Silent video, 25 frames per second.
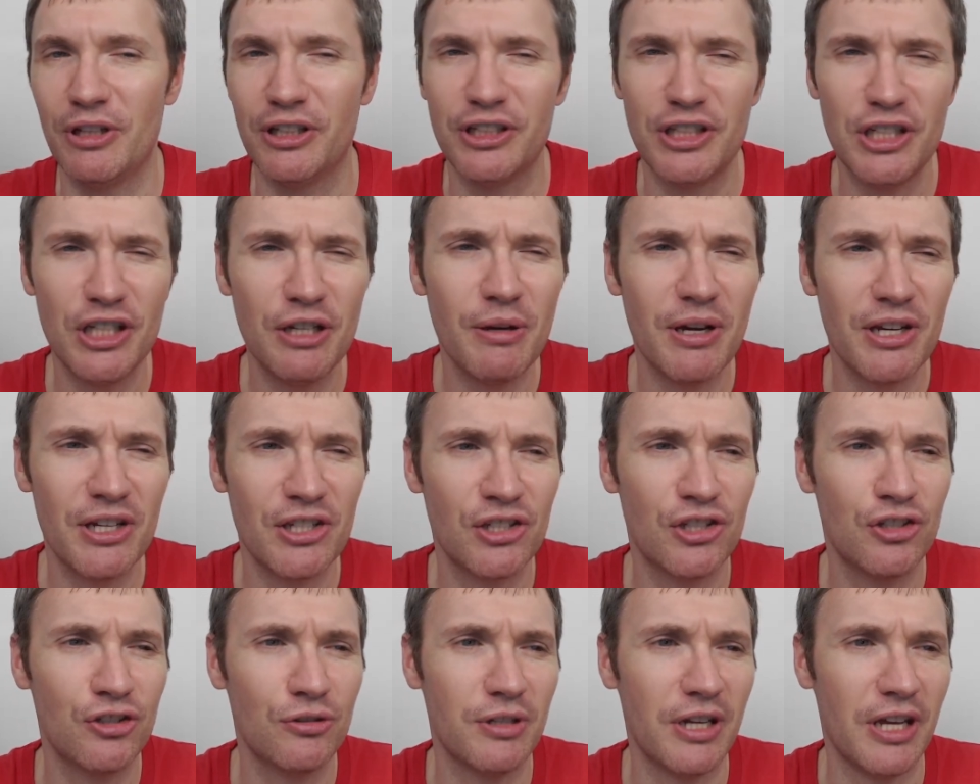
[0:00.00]
In the
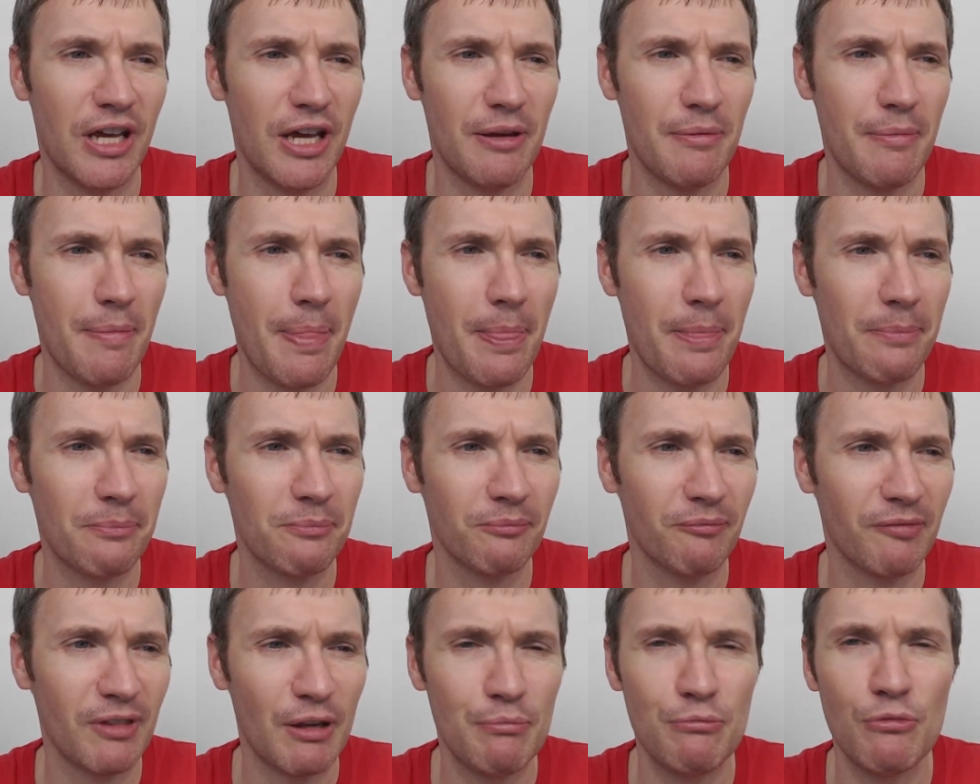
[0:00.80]
US
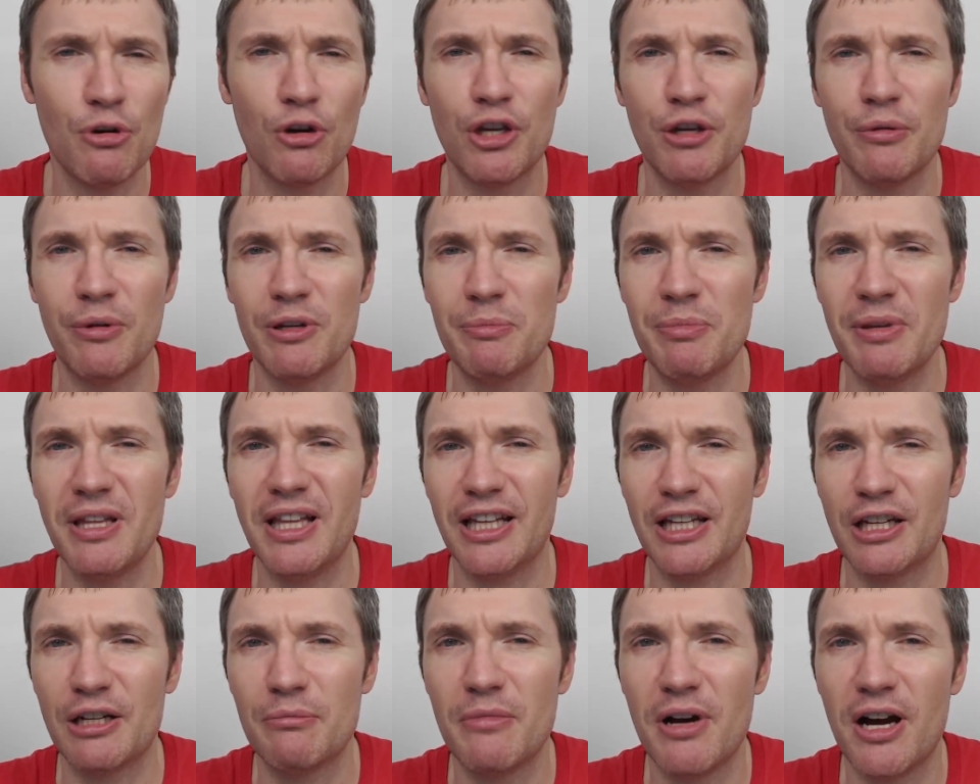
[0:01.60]
Milky Way, a bit
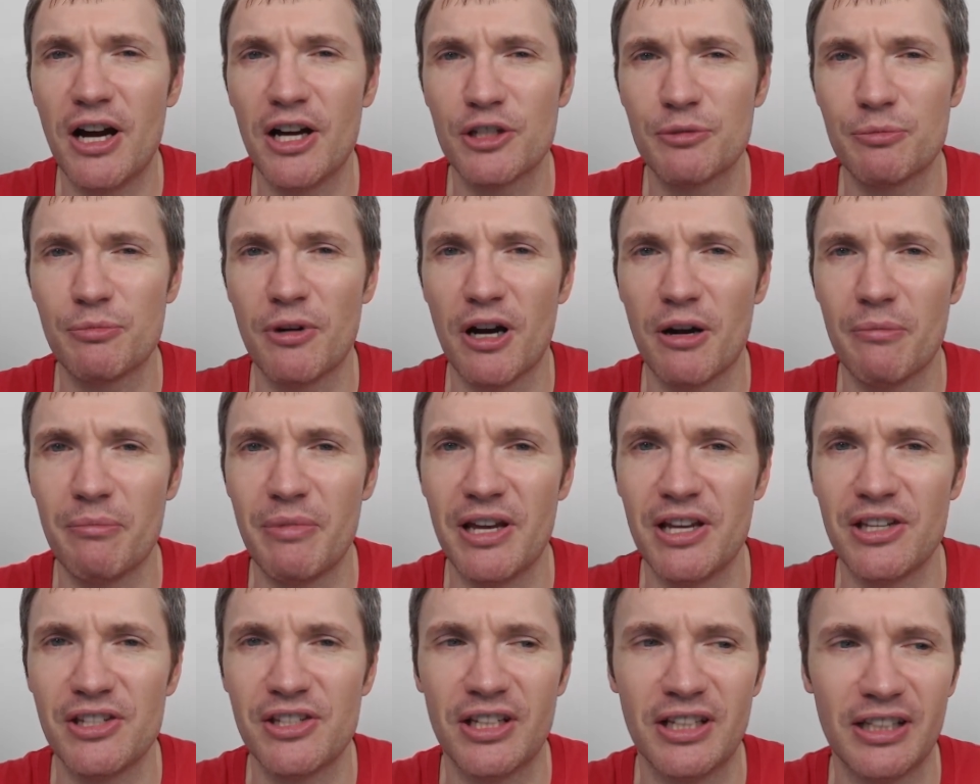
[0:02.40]
like a Mars bar
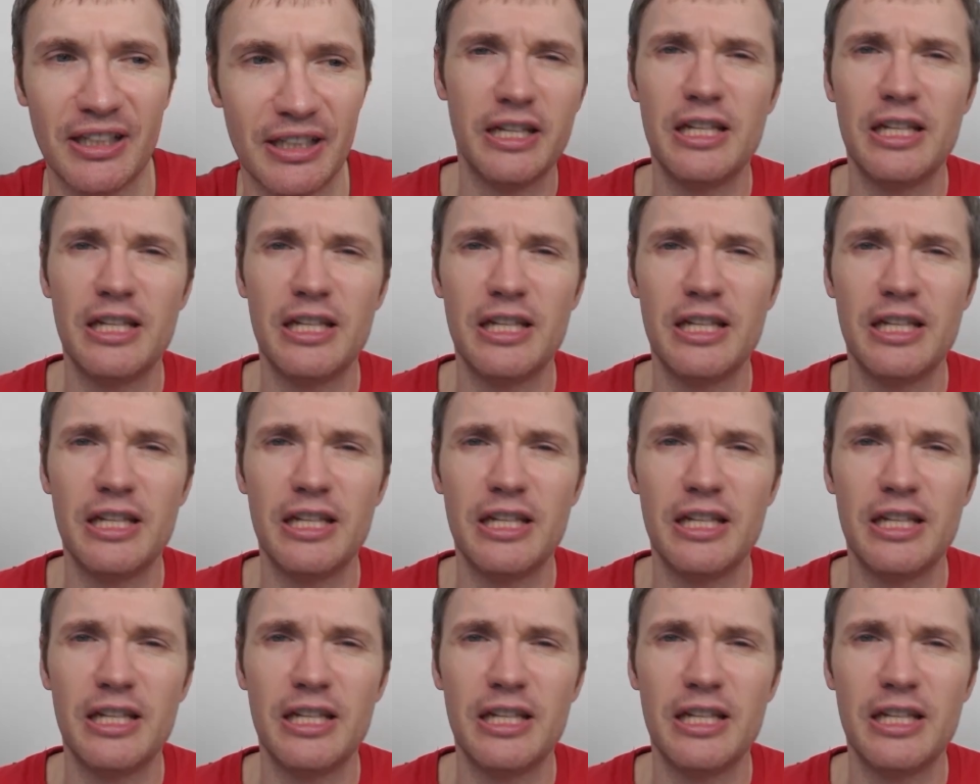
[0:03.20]
basically.